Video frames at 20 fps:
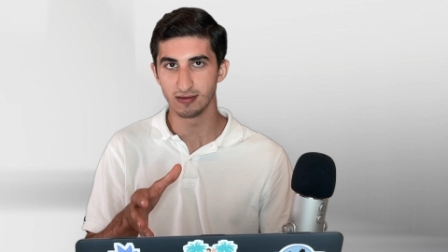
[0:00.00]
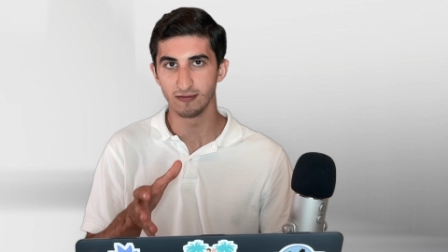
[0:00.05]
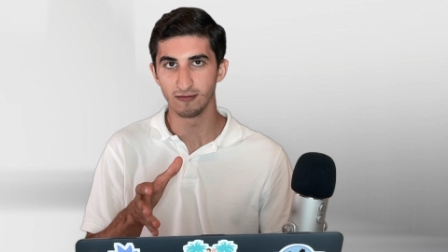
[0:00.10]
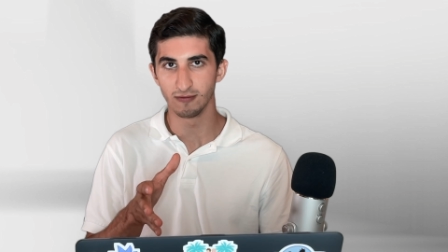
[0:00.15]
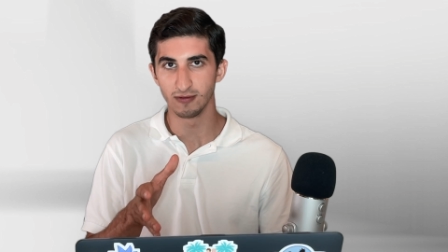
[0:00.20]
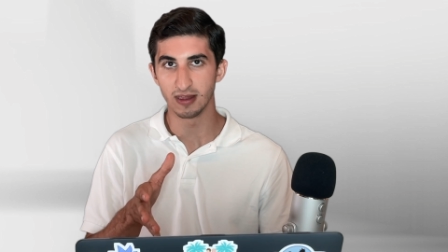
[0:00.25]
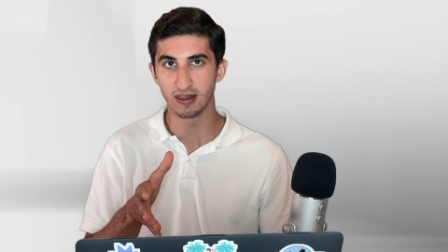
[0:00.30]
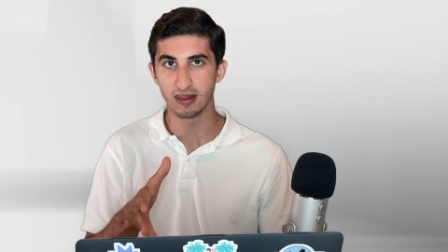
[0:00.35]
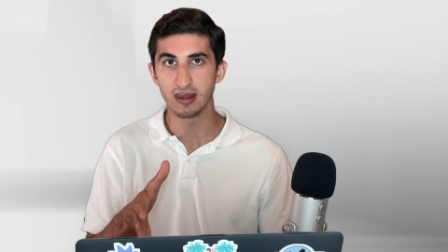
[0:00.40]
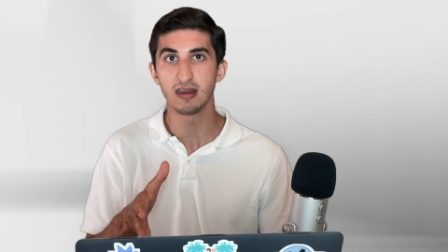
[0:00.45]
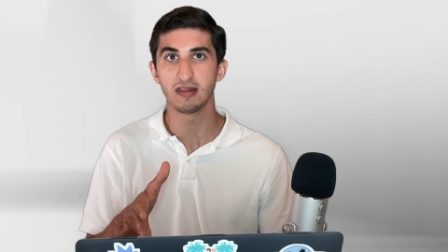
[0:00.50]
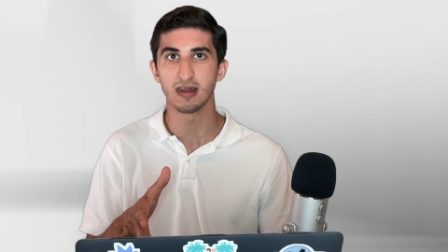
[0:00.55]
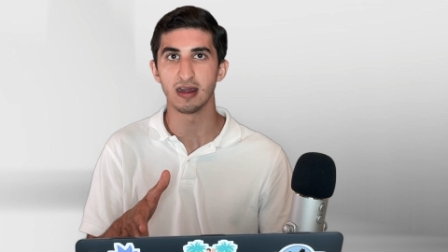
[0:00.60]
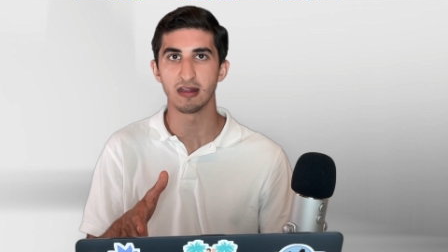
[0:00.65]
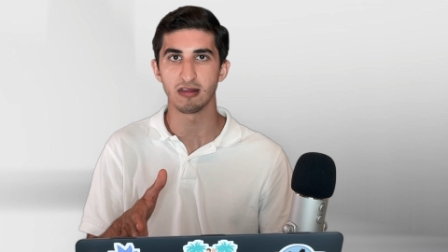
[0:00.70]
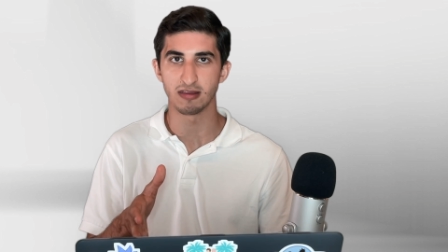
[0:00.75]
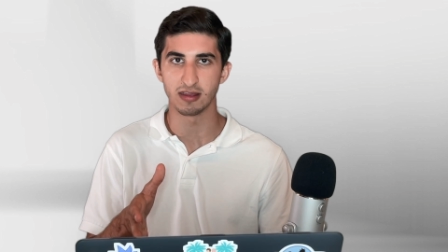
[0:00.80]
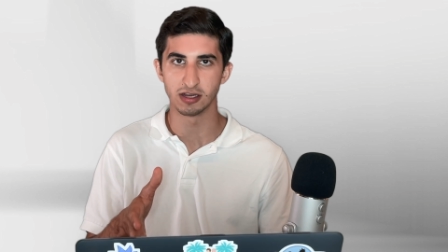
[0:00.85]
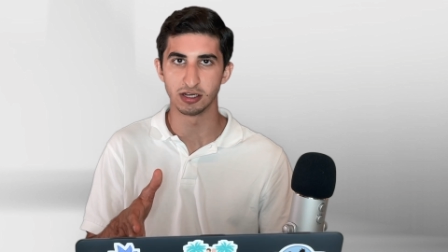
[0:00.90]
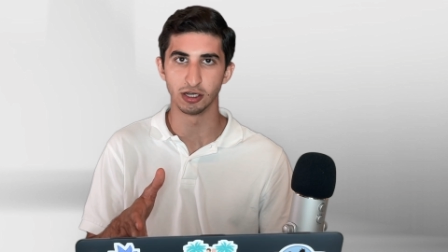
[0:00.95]
disease is
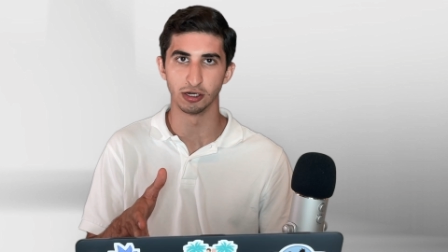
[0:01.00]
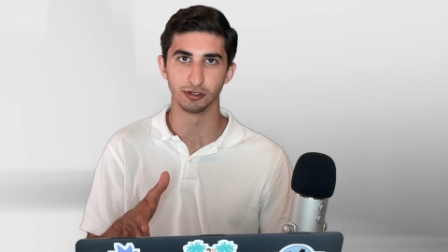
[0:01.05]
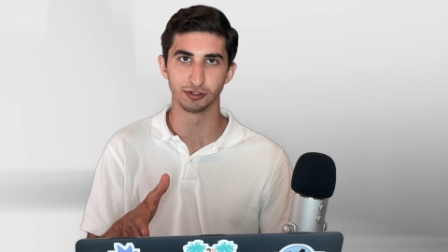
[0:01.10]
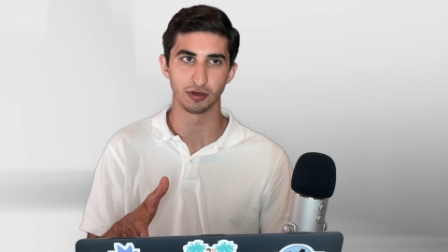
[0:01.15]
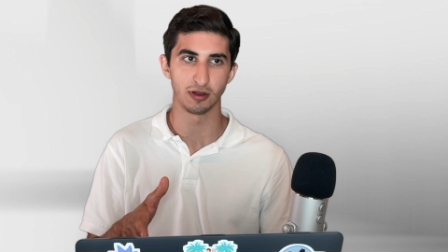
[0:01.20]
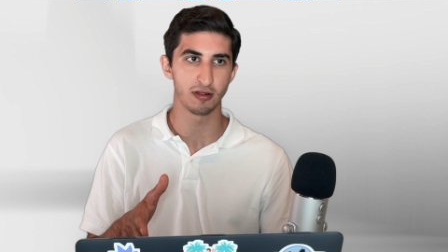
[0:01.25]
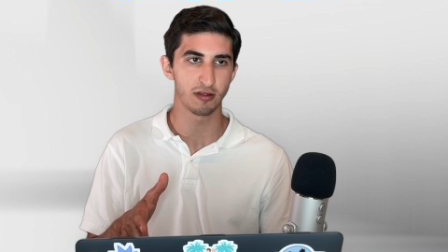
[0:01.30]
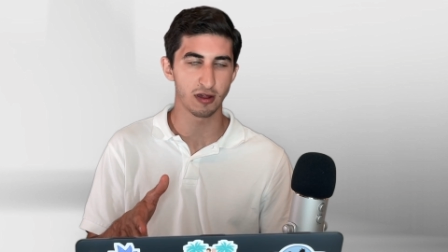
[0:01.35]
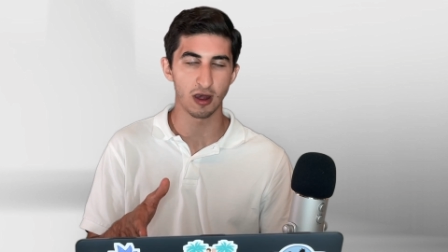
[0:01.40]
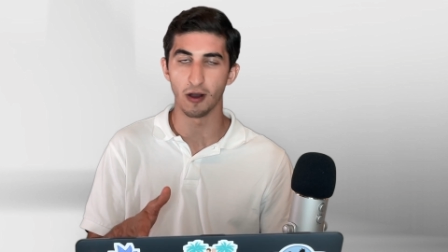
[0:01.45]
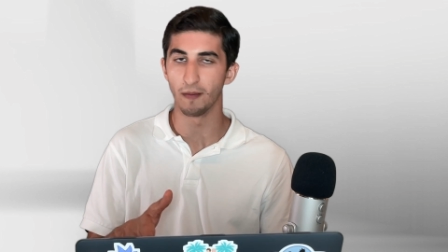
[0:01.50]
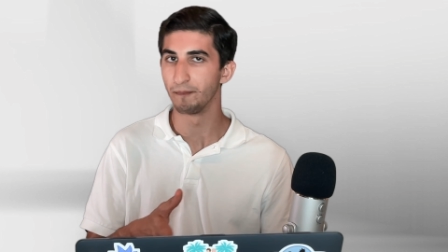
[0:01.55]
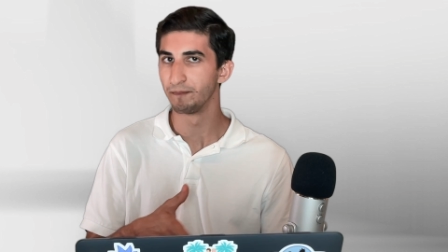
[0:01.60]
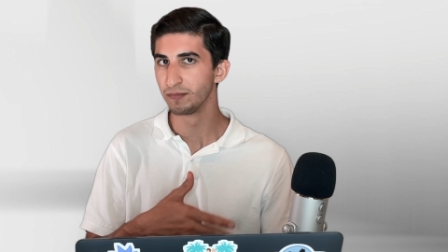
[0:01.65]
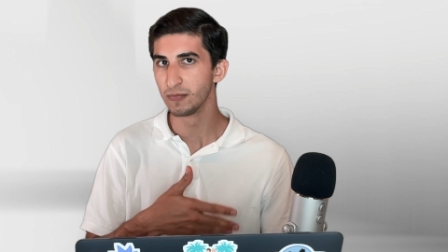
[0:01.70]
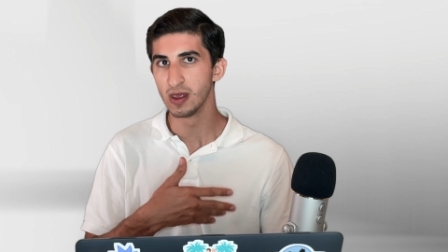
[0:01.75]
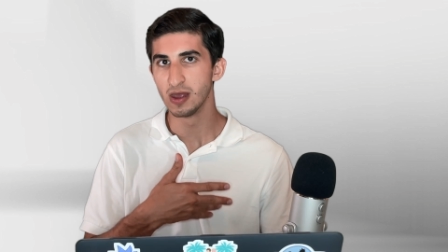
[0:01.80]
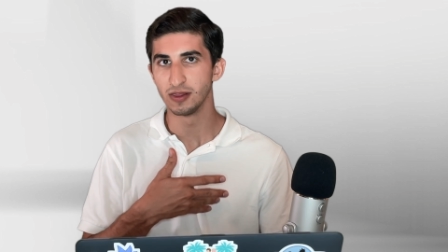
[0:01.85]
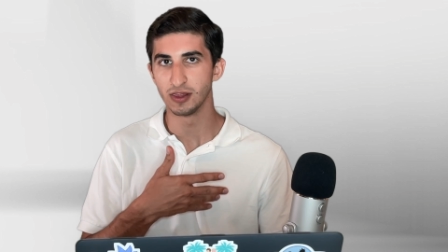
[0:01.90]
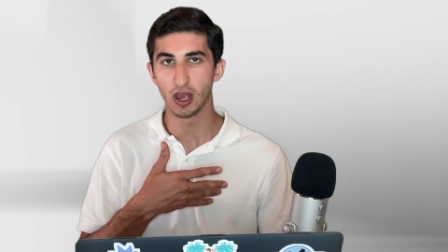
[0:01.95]
to children. So
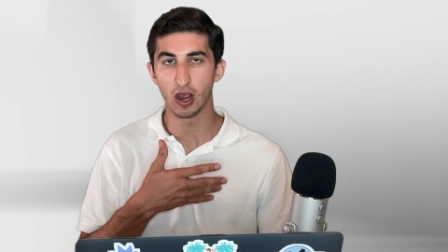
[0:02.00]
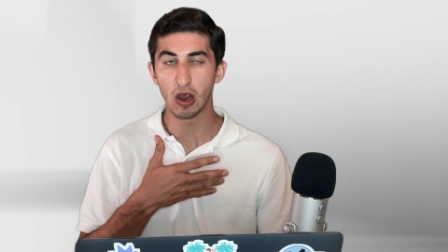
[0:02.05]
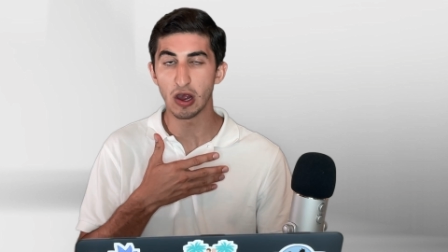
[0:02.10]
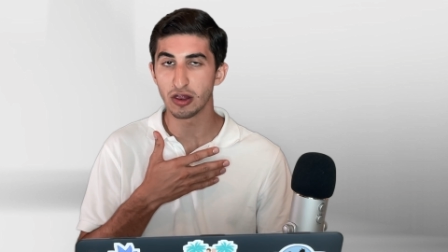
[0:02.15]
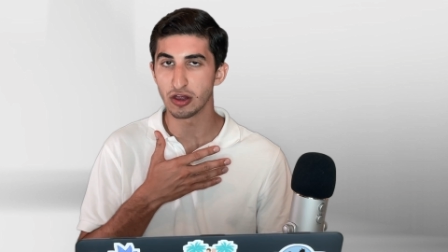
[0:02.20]
there is